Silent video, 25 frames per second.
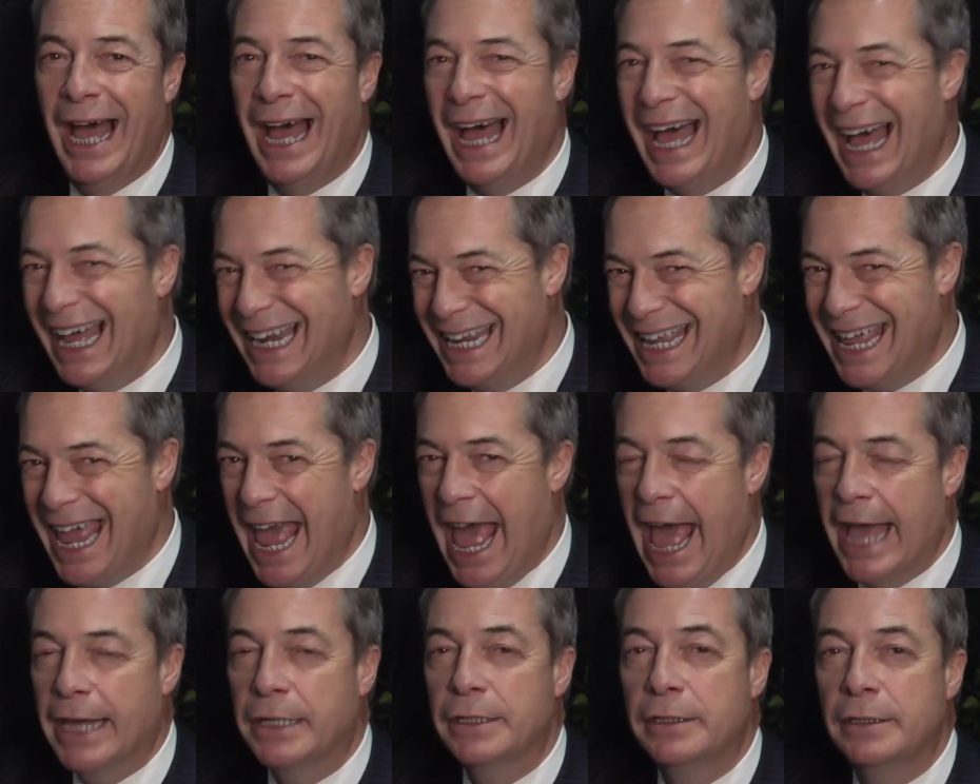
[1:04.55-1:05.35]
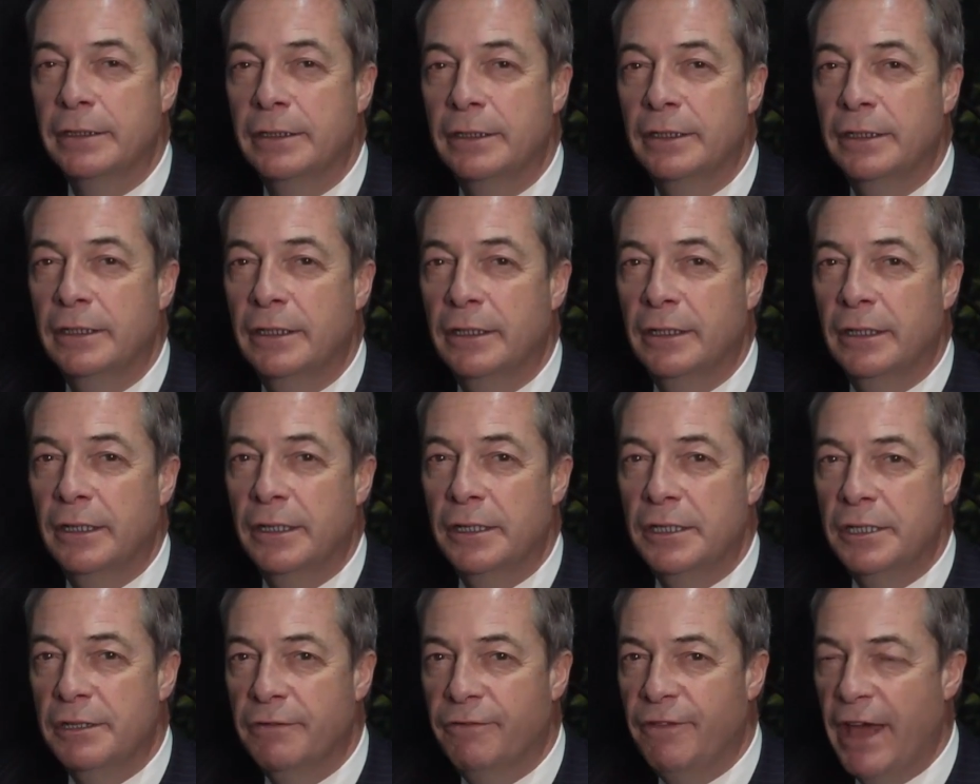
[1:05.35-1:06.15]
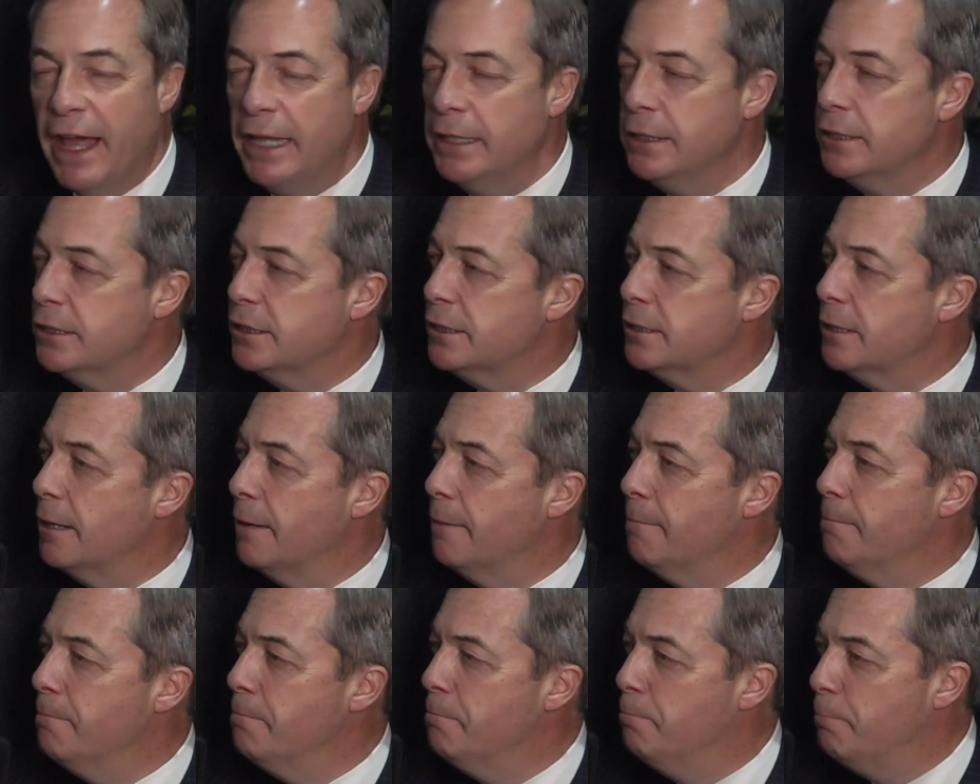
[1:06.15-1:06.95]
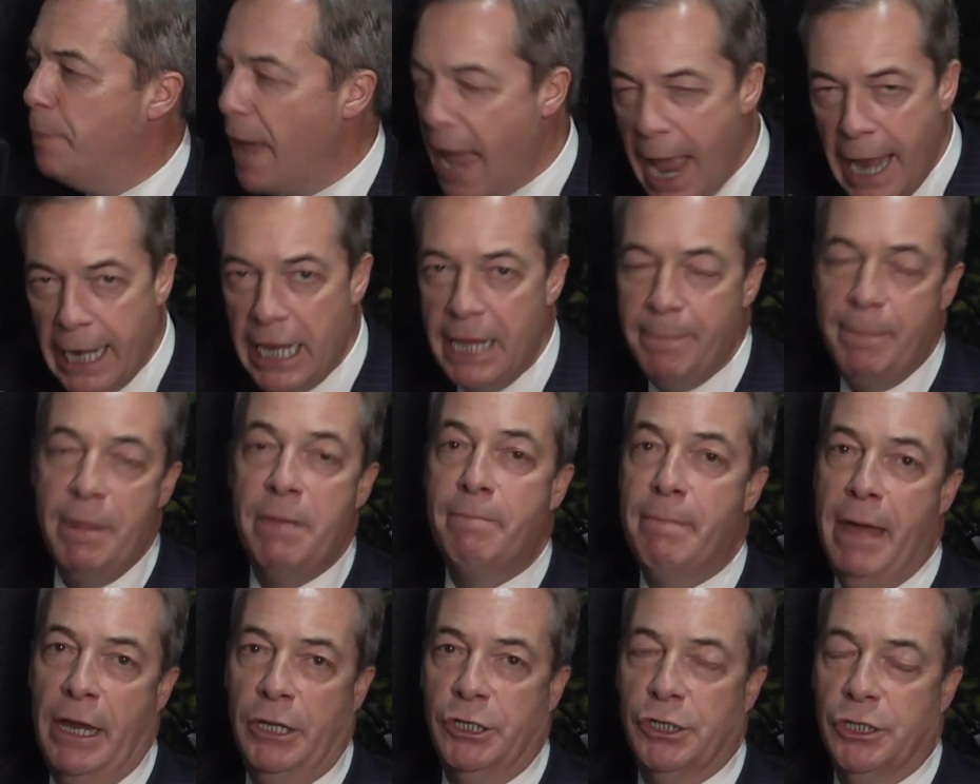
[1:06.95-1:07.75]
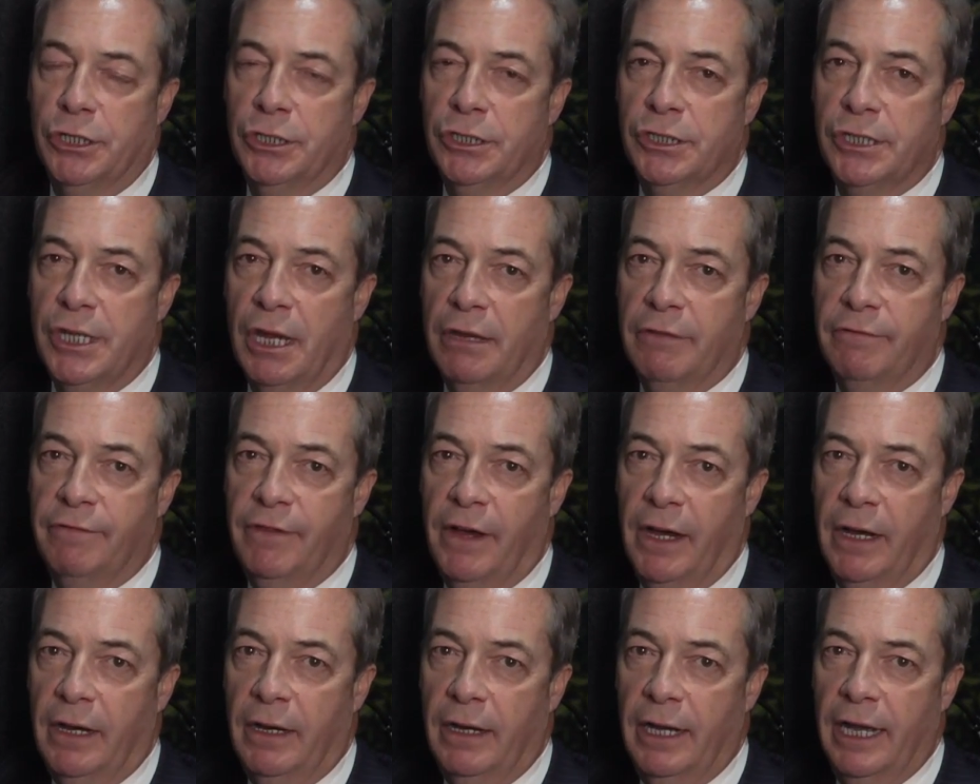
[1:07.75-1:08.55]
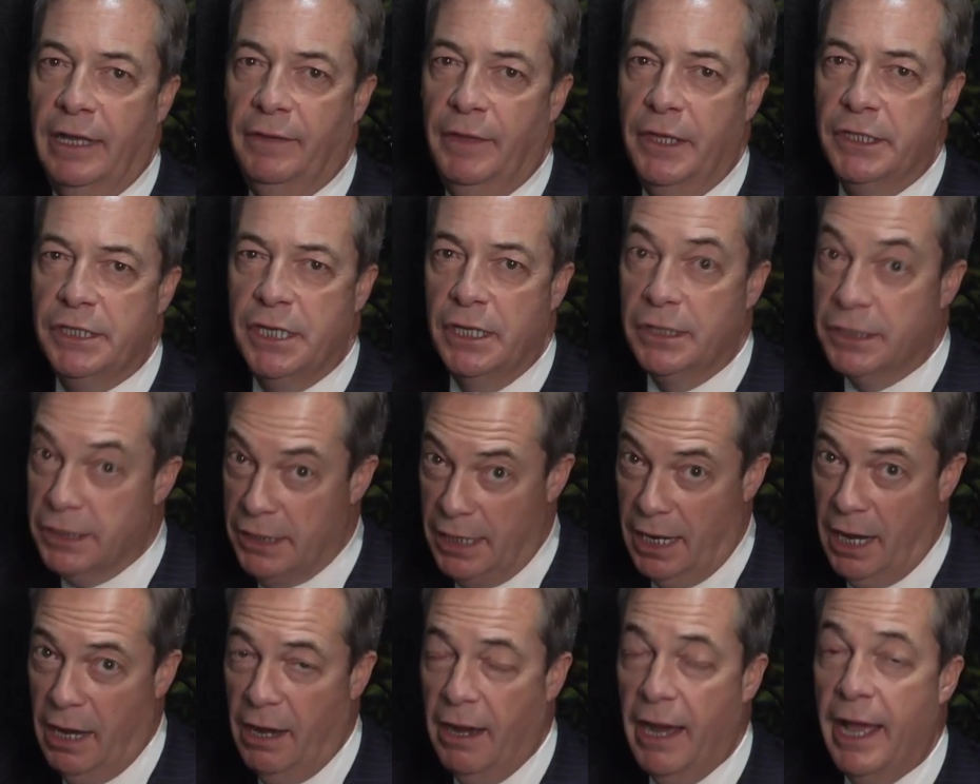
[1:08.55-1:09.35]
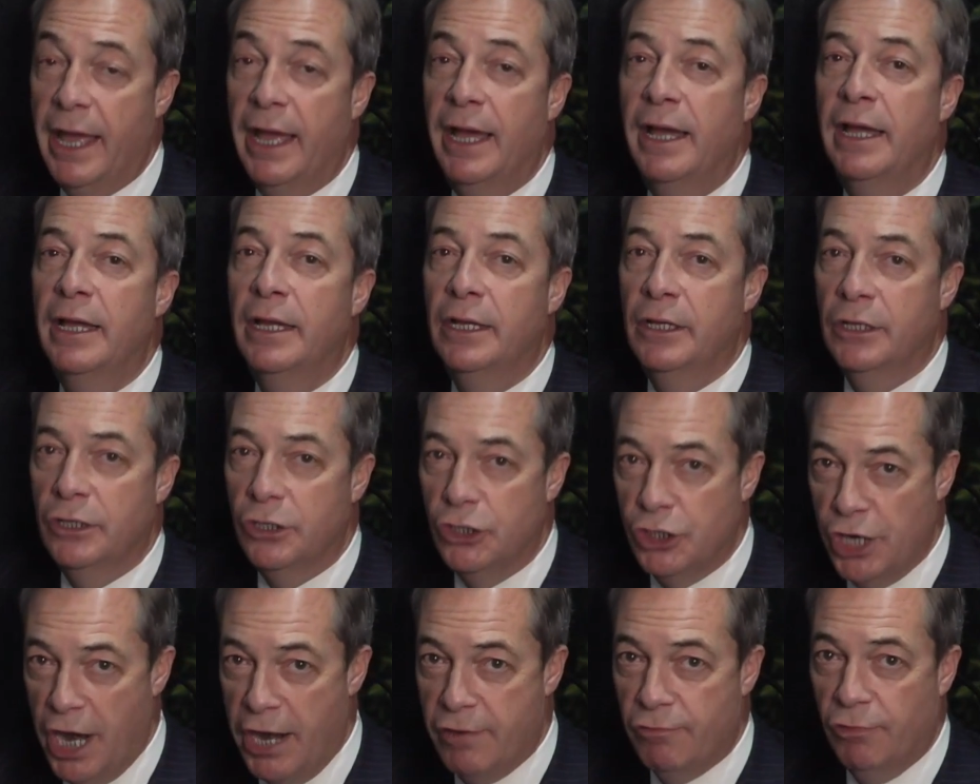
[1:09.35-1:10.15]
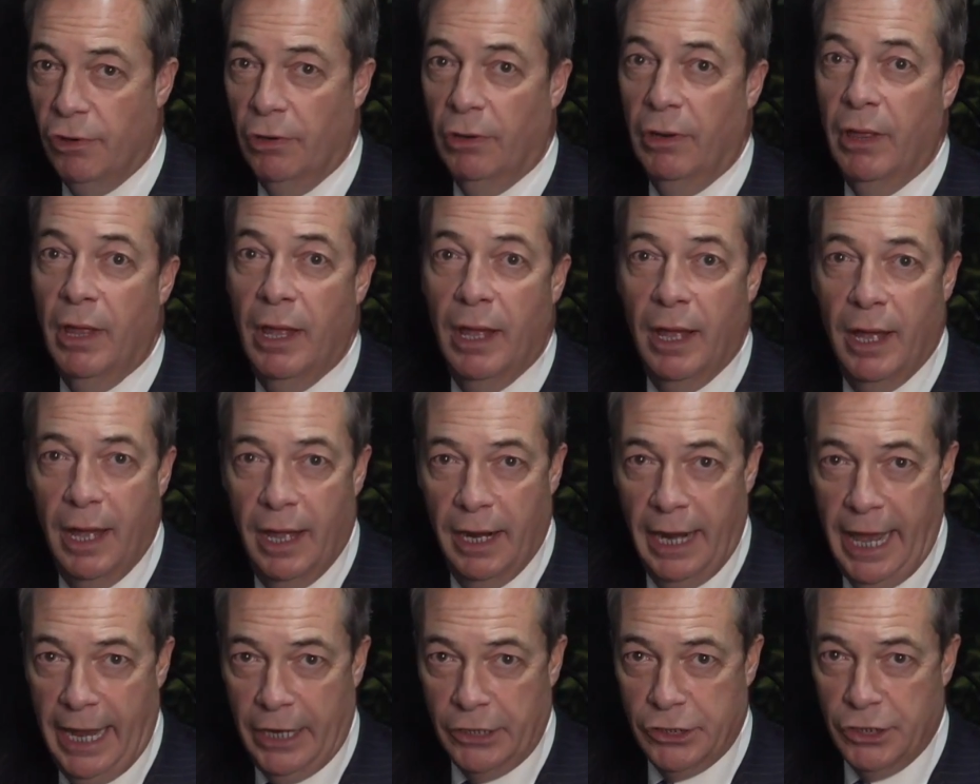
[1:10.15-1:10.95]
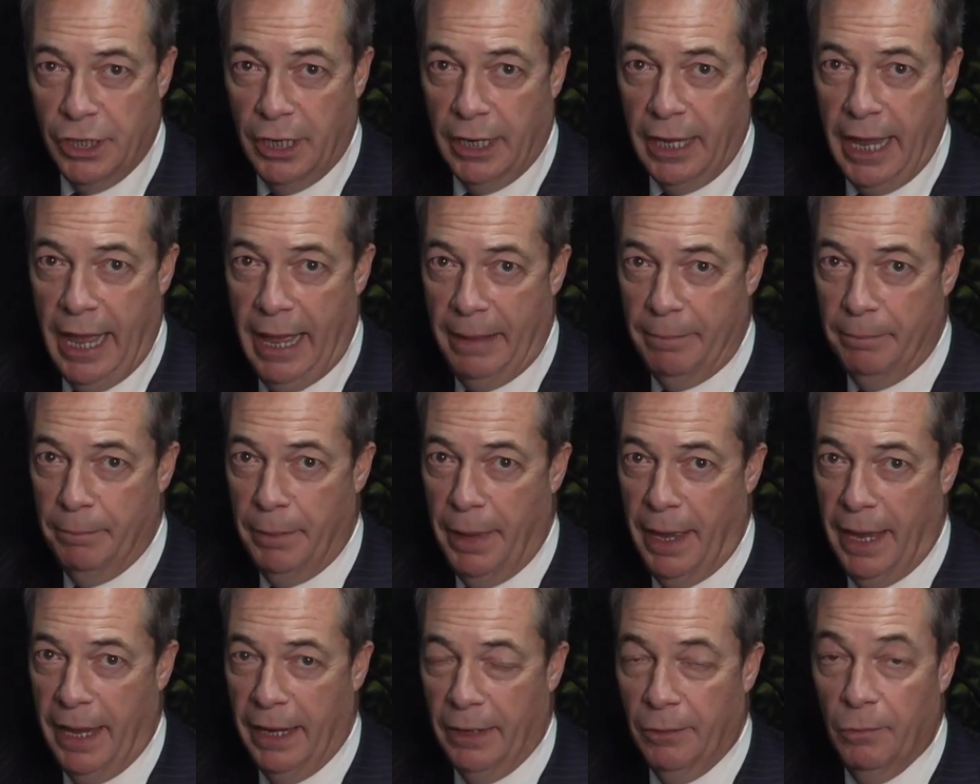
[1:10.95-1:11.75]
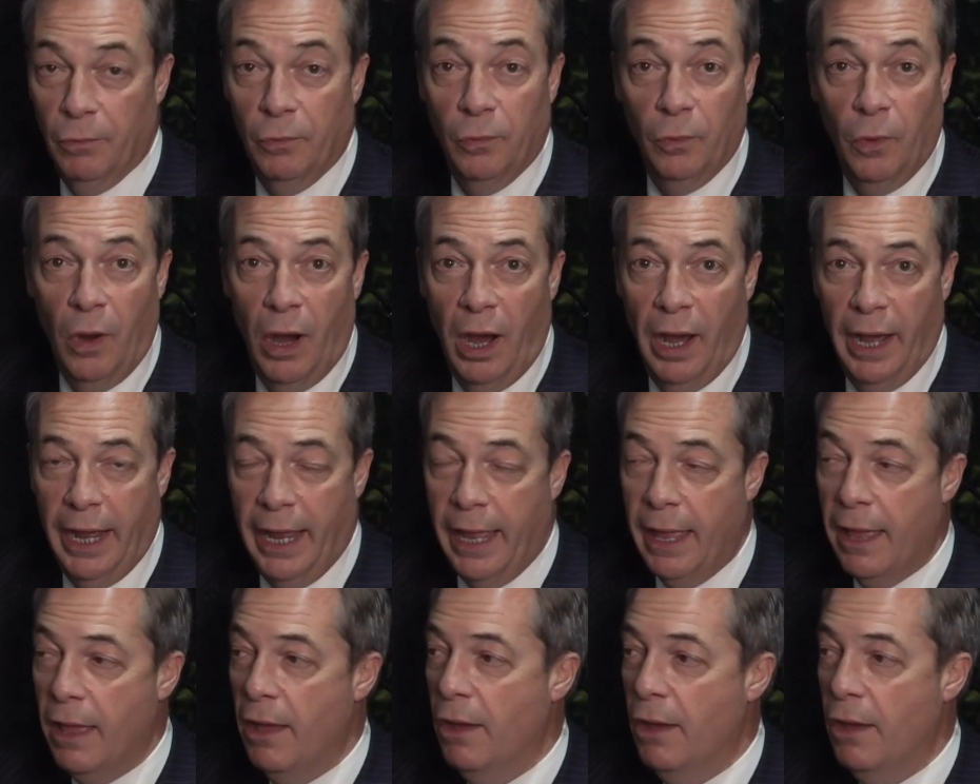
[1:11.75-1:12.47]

and yet defence barely been mentioned so far in this entire general election campaign. Why?